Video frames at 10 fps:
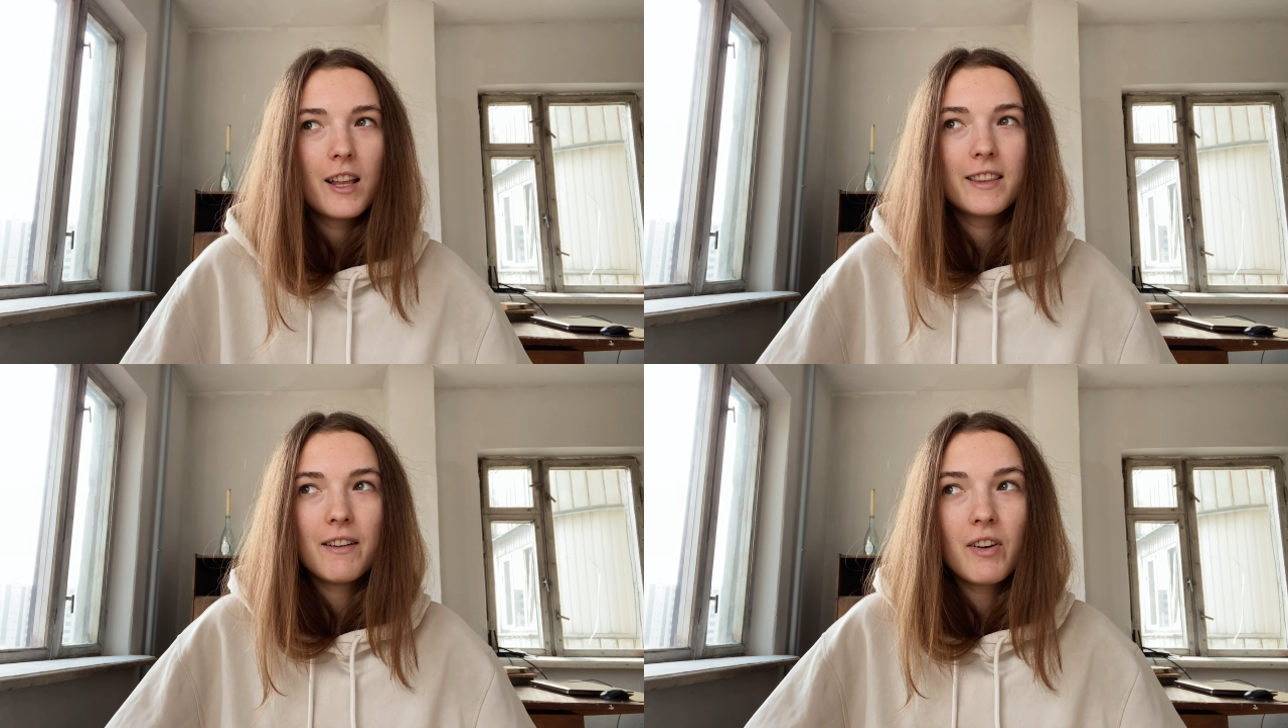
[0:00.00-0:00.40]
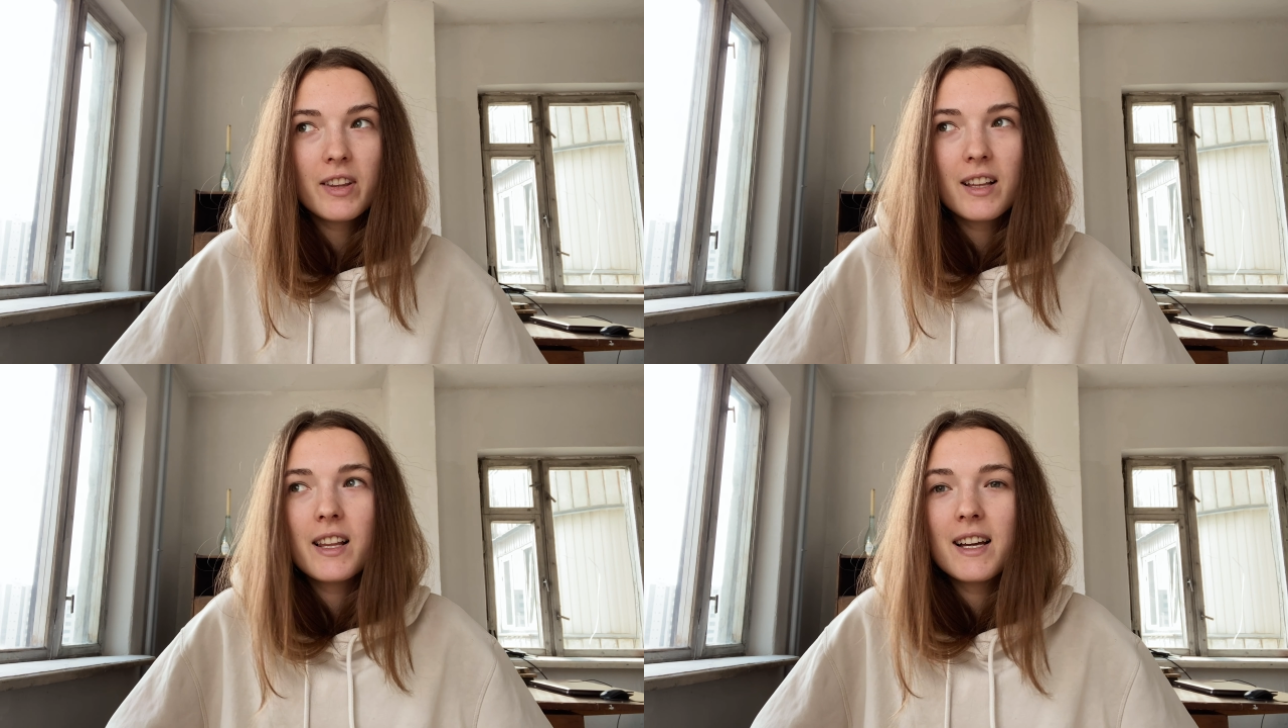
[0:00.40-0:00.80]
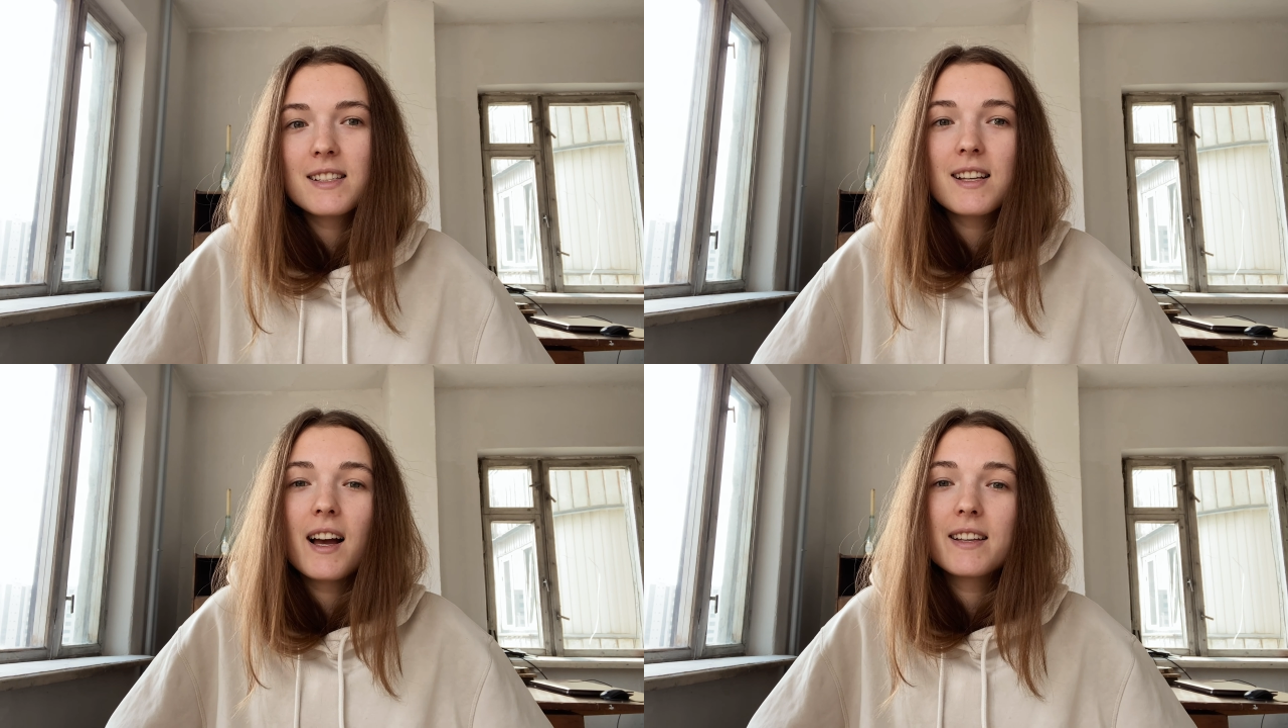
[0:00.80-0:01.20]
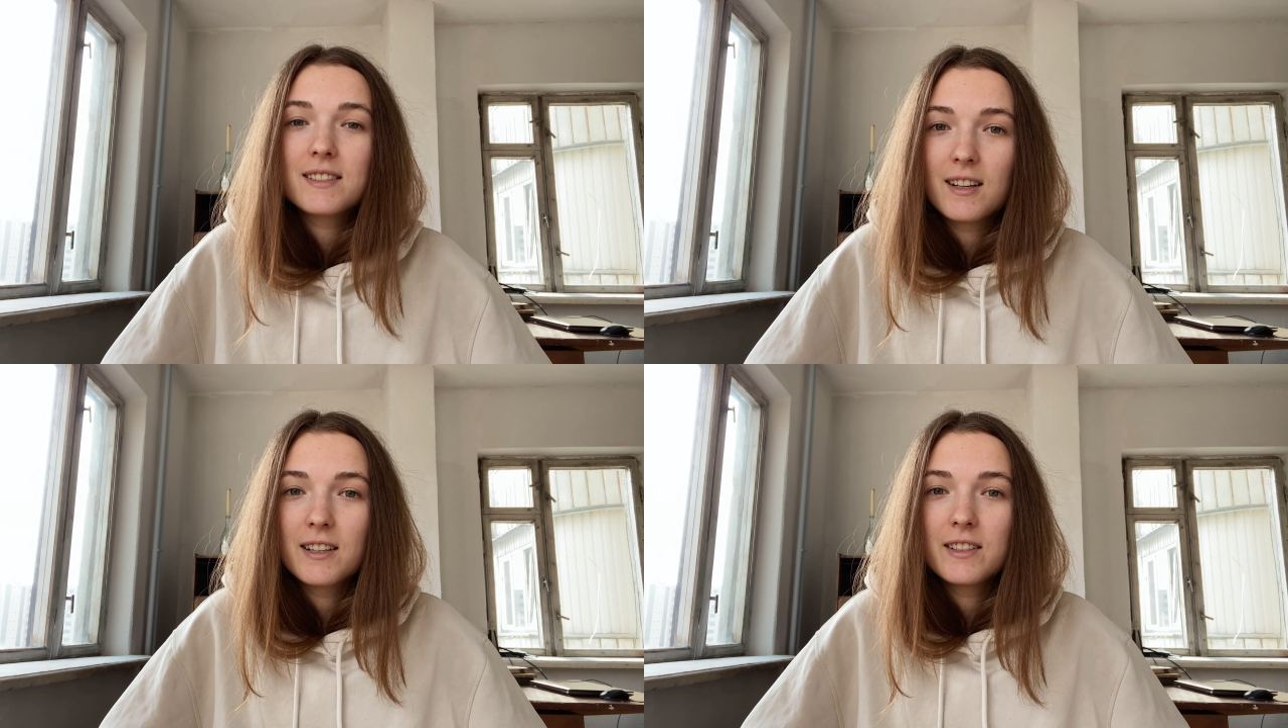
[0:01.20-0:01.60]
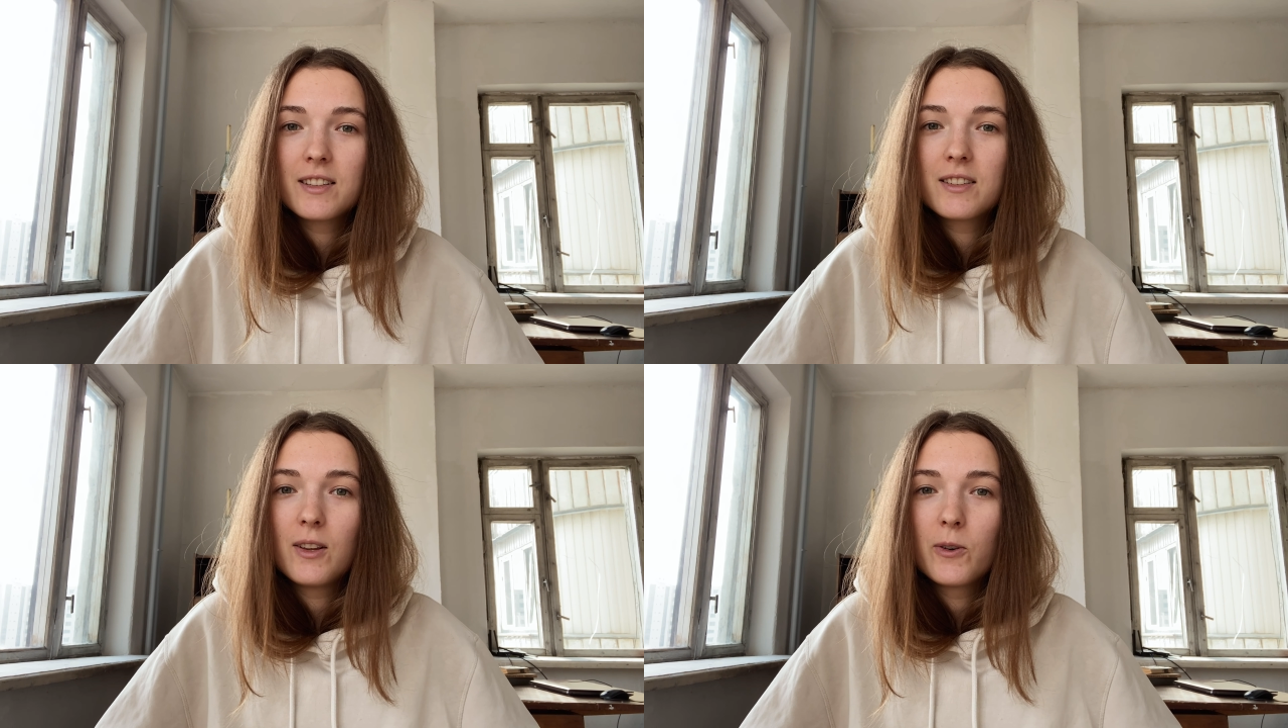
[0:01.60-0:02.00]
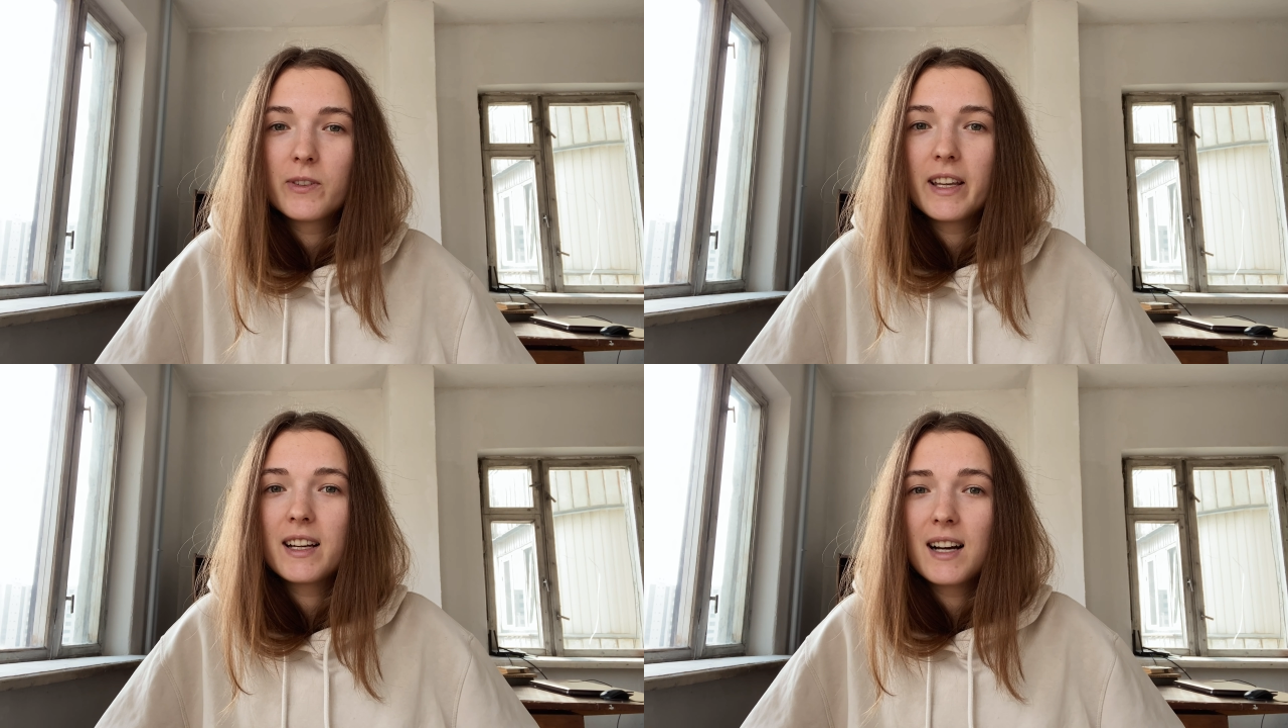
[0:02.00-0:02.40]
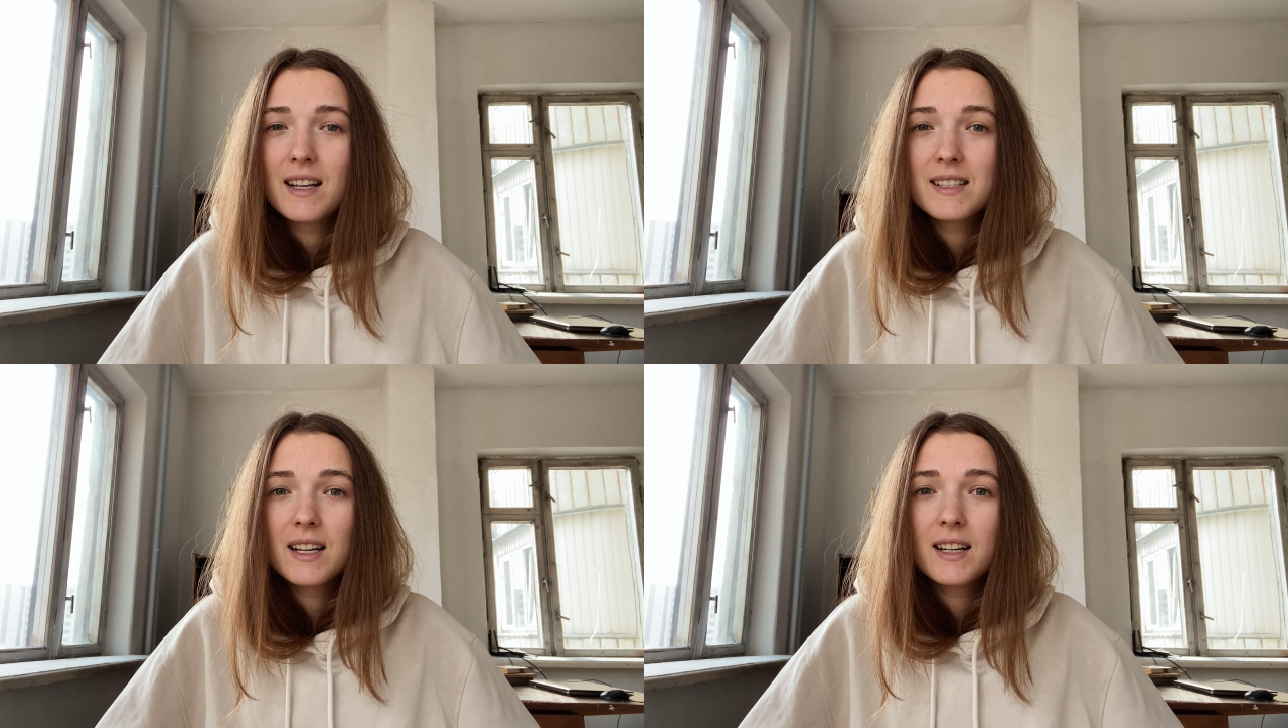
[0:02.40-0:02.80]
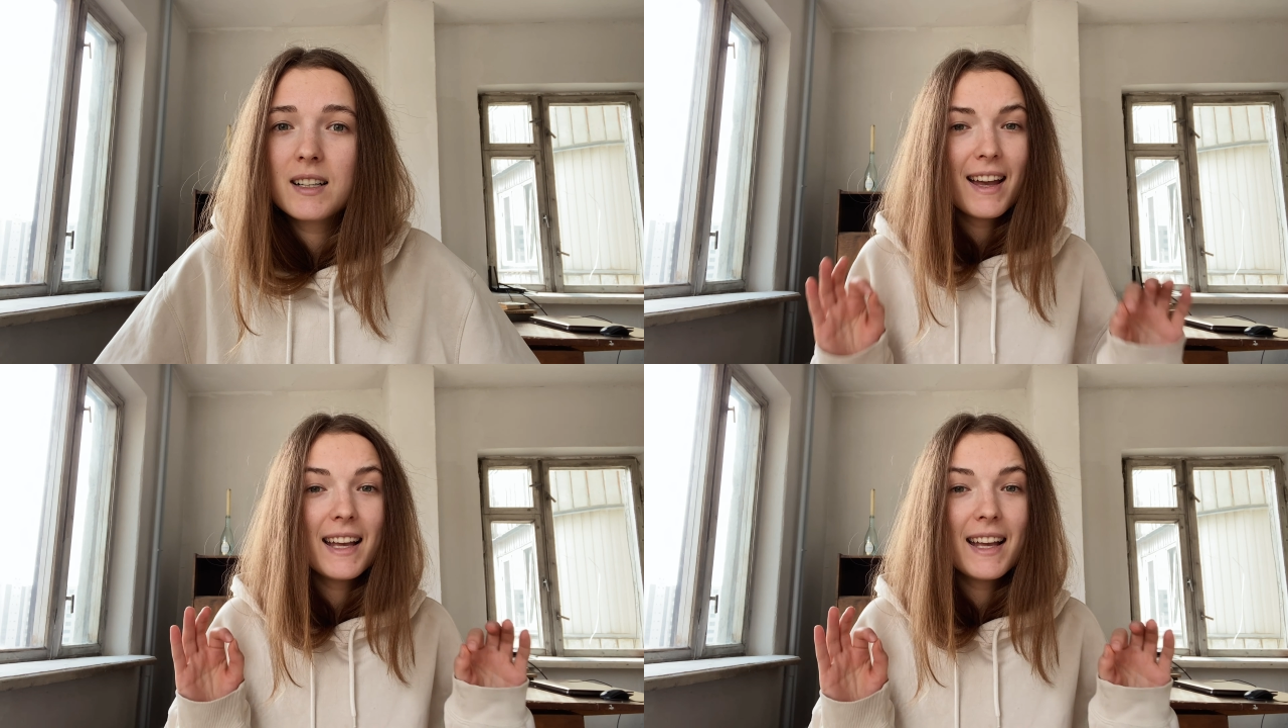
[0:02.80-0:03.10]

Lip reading: Nevertheless, I started learning Kazakh,